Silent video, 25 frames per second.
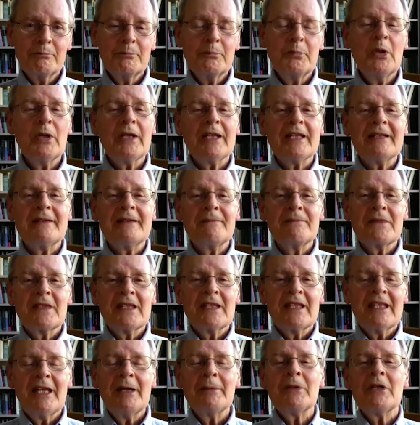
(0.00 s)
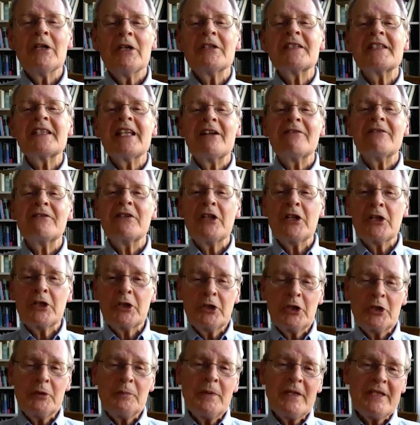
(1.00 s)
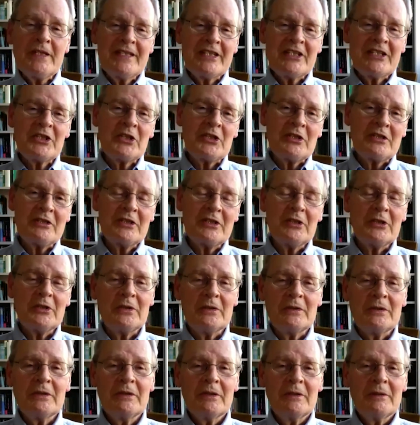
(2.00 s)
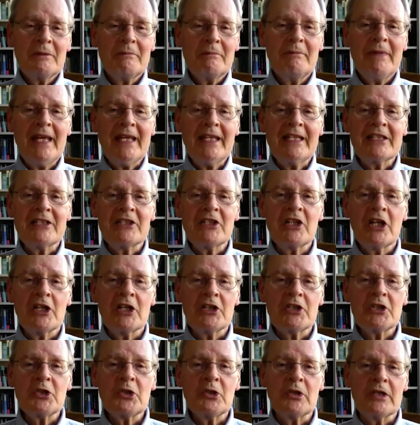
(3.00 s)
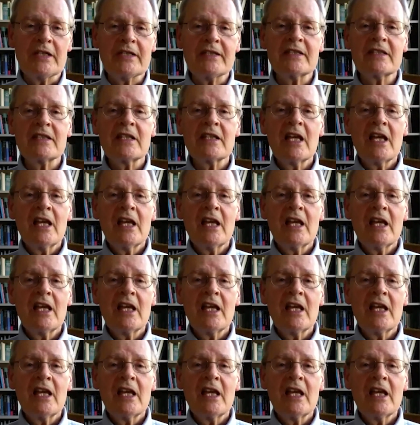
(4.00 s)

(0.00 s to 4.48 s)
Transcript: put him or herself in a good position to make a choice.